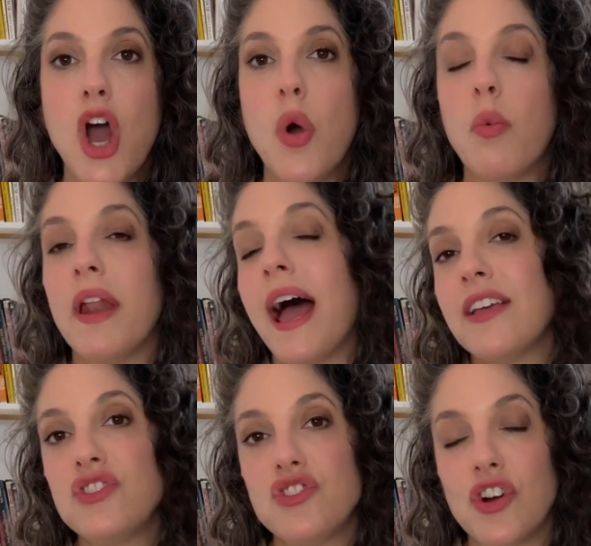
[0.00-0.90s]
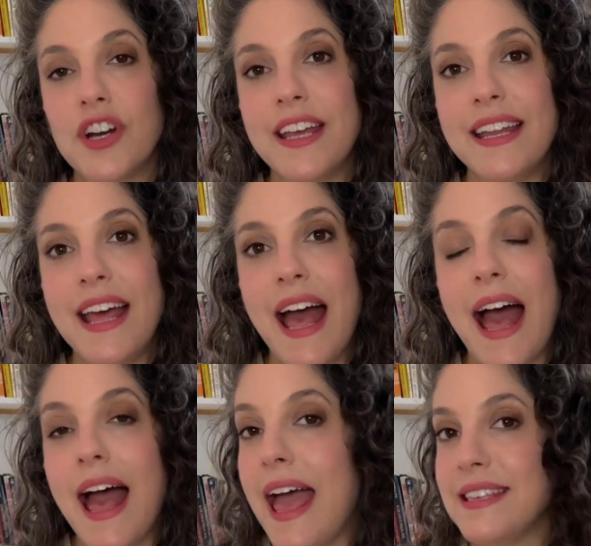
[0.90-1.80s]
When I started
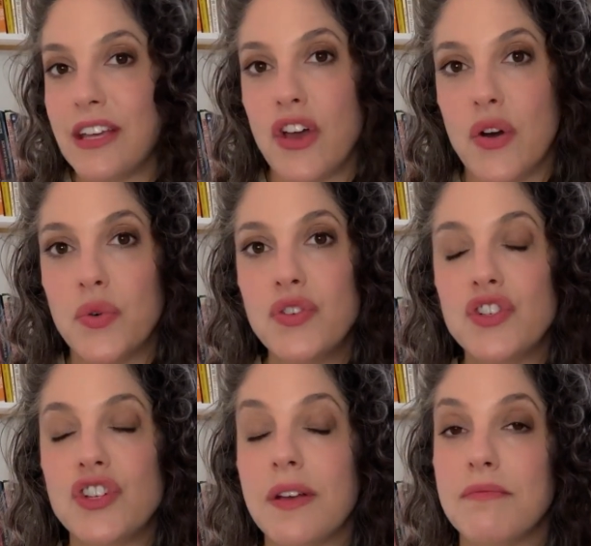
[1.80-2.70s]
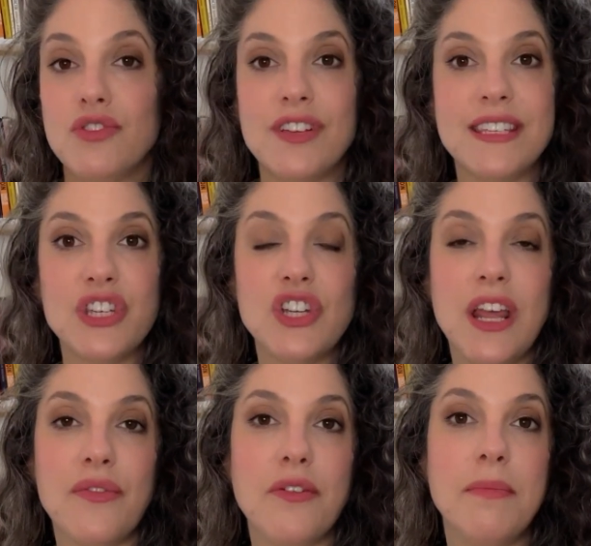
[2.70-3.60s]
as a coach,
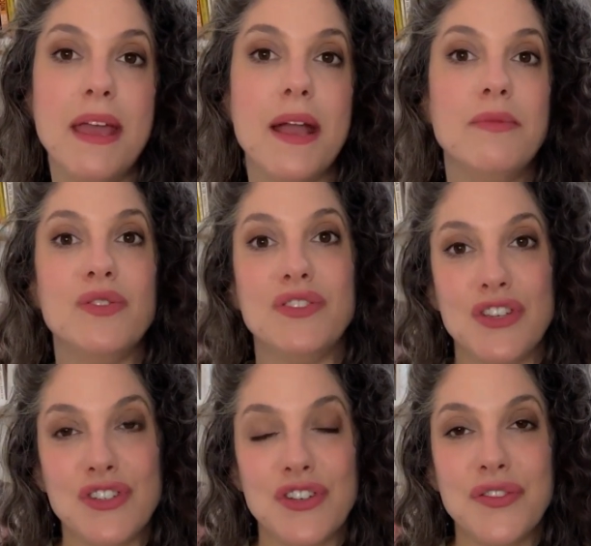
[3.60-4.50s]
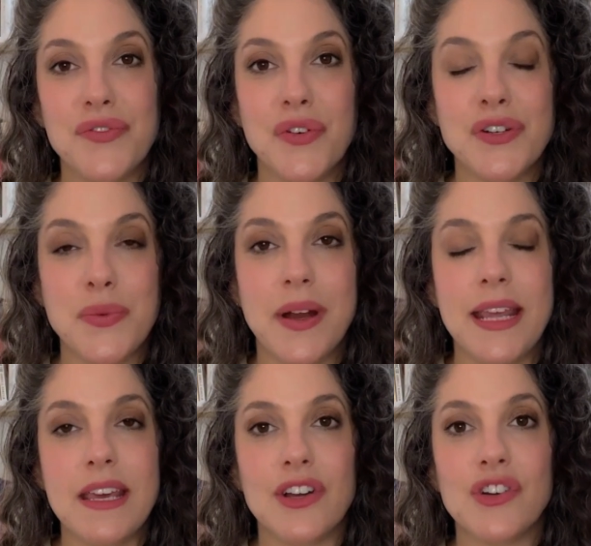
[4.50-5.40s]
transitioning from being a musician for 20
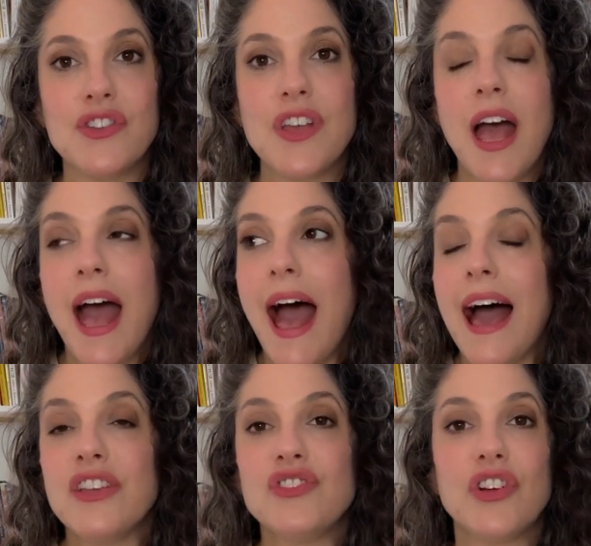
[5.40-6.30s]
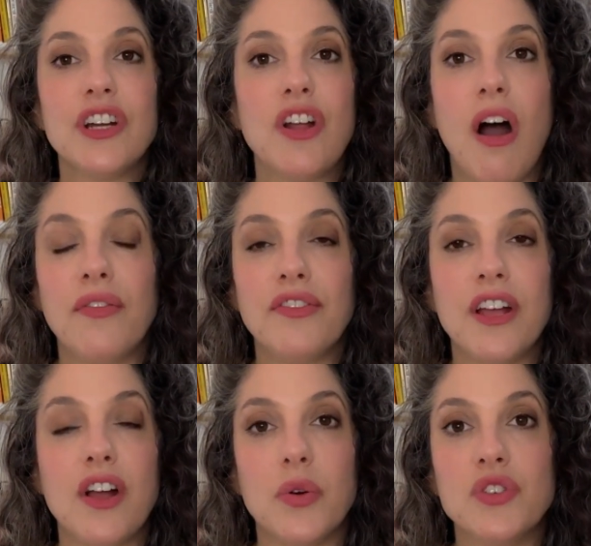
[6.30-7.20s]
years, I started offering
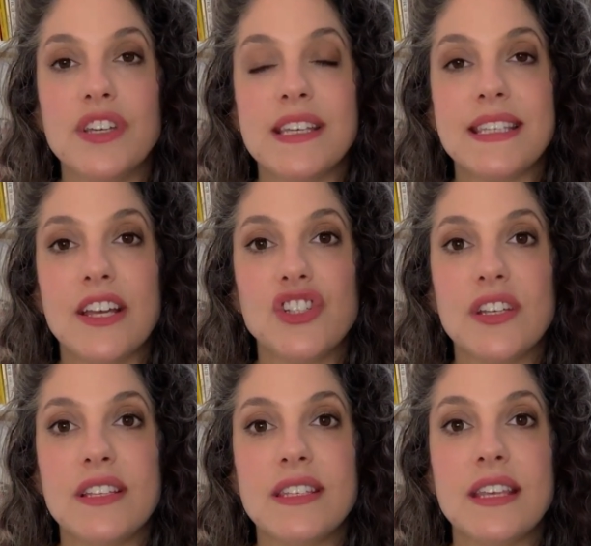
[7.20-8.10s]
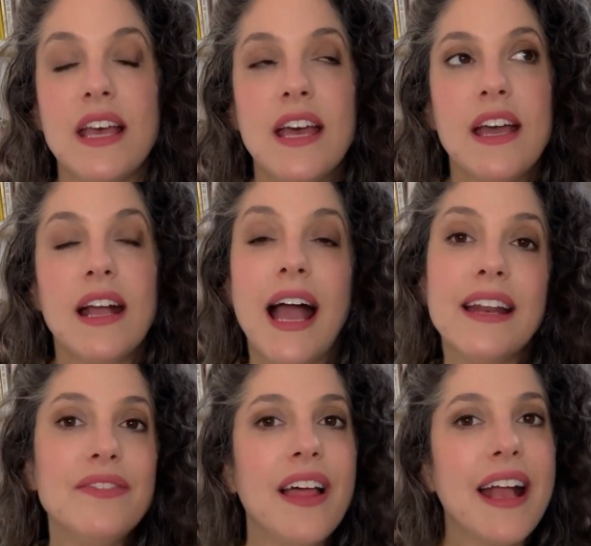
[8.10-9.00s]
coaching sessions kind
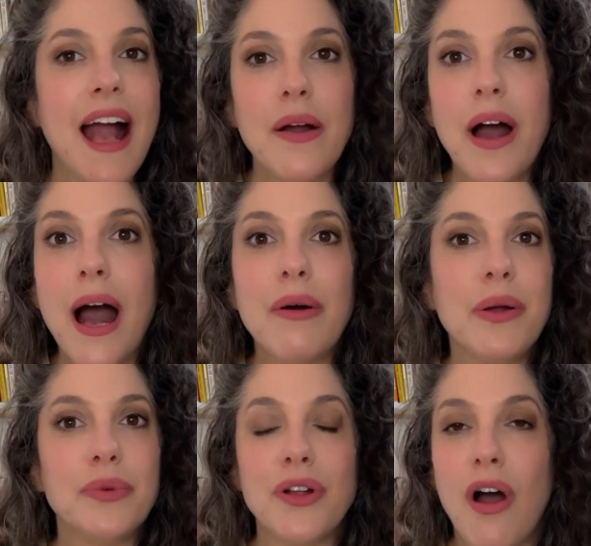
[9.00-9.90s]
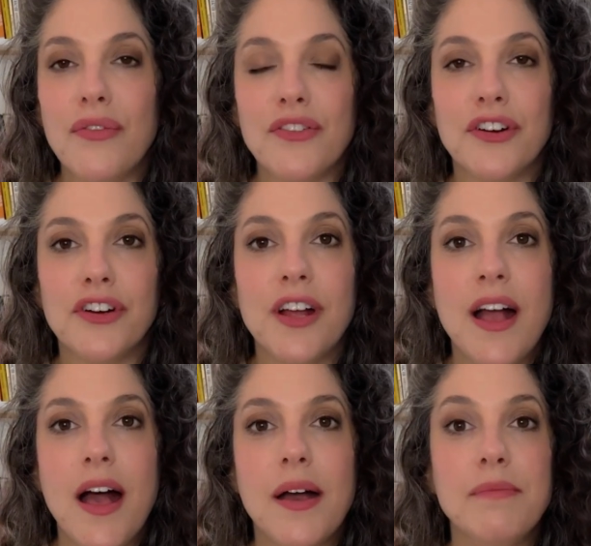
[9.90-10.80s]
of like how I would offer
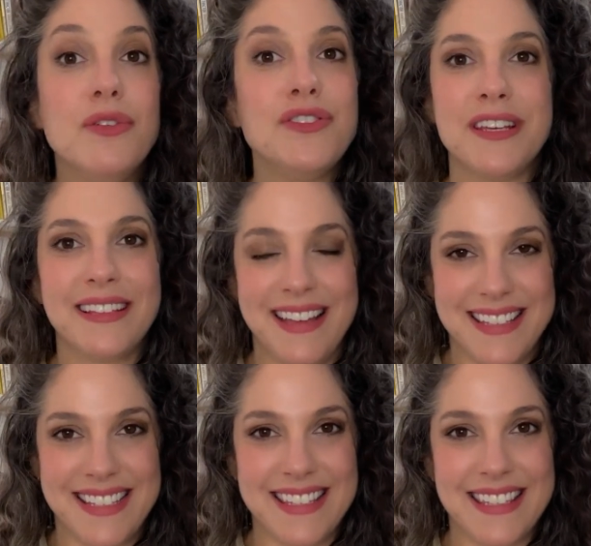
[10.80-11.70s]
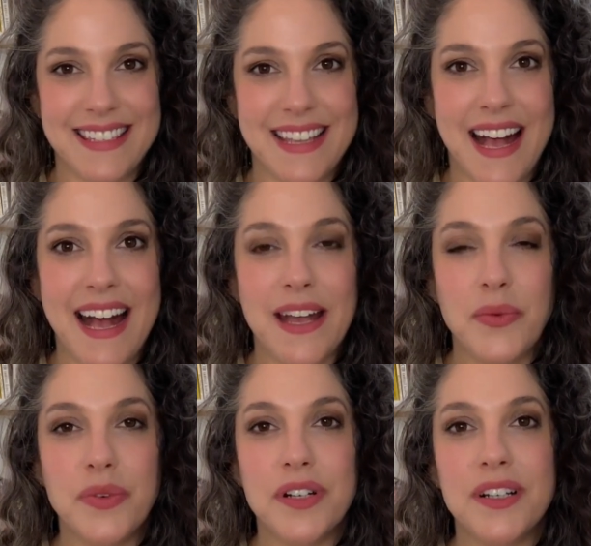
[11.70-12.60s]
music lessons. I
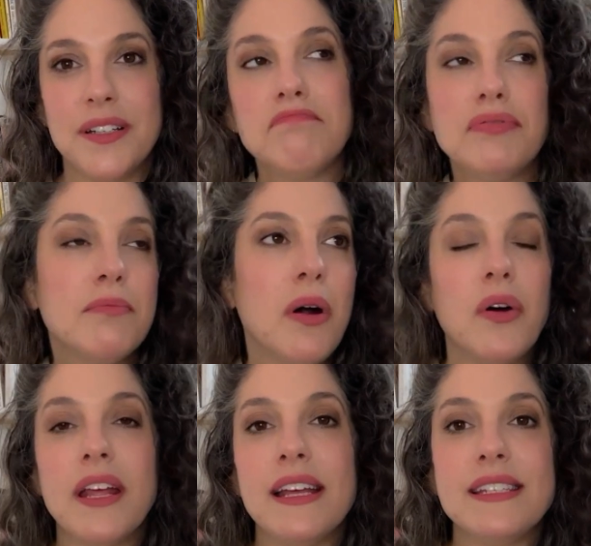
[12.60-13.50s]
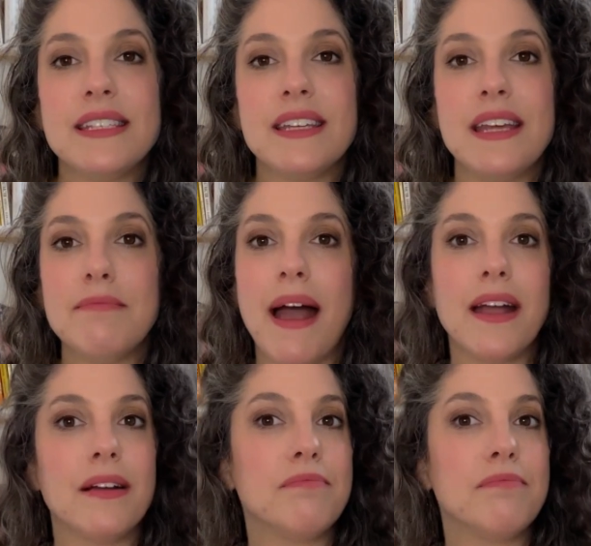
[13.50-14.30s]
would promote it in my